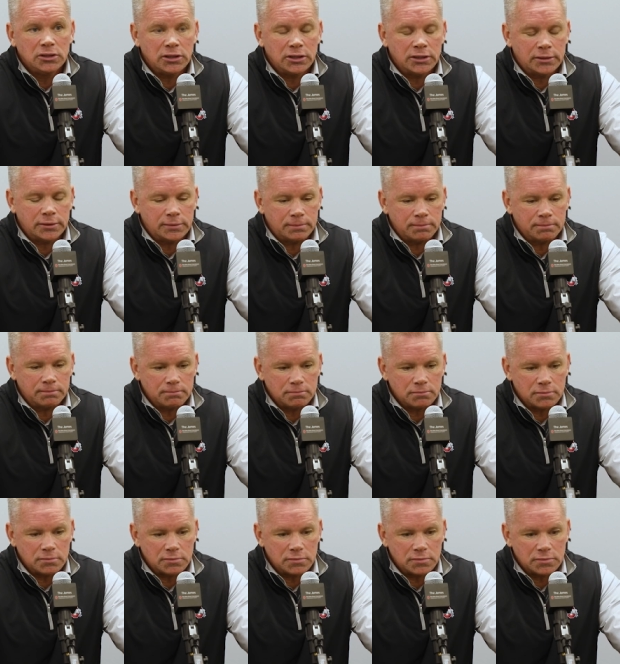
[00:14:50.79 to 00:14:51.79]
um,
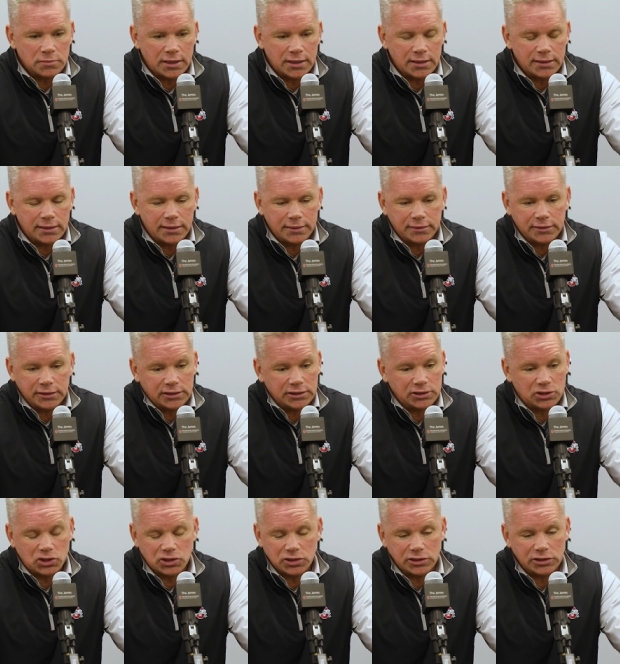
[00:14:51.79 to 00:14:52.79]
I think
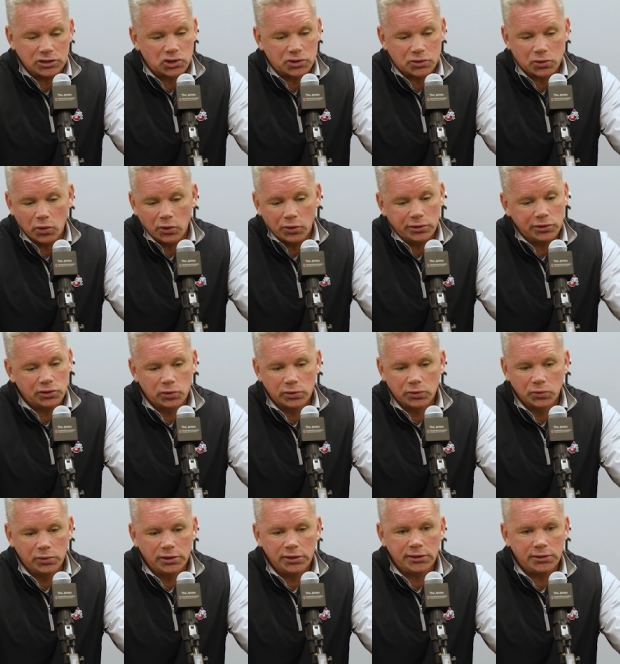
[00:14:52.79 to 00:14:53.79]
it's it's grown into a
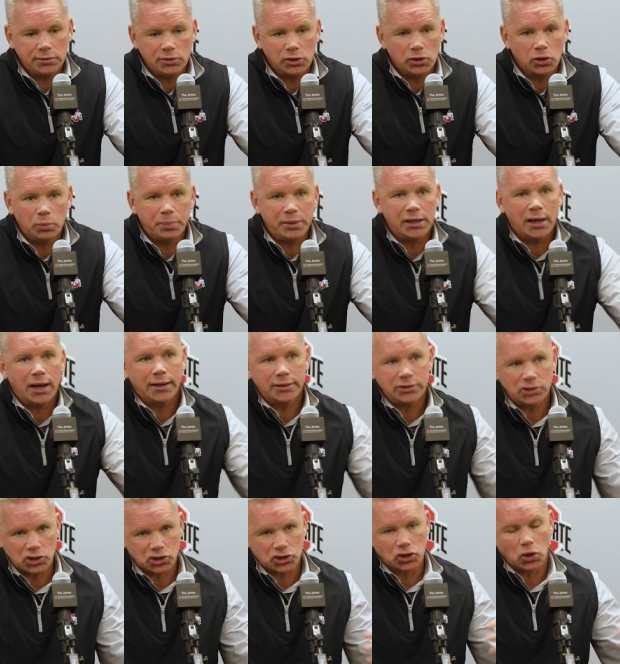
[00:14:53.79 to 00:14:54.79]
really, you know, beyond
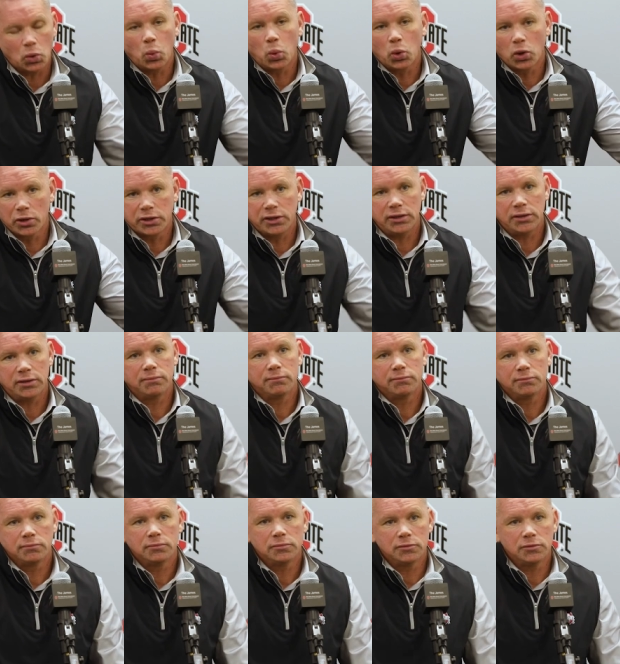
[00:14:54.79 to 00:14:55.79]
just a
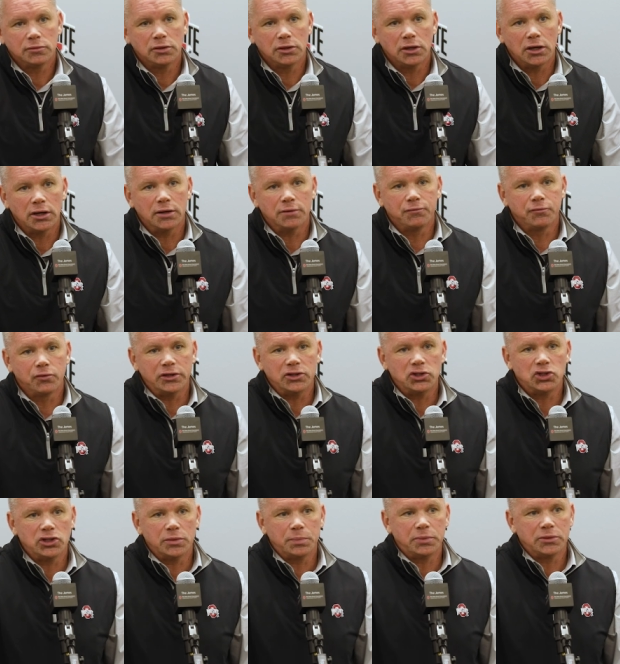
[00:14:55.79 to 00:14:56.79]
working uh,
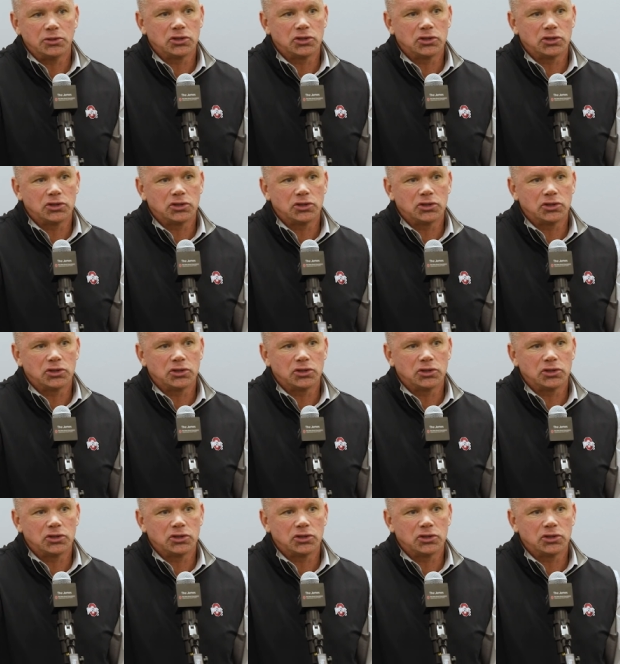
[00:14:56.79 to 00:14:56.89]
friendship.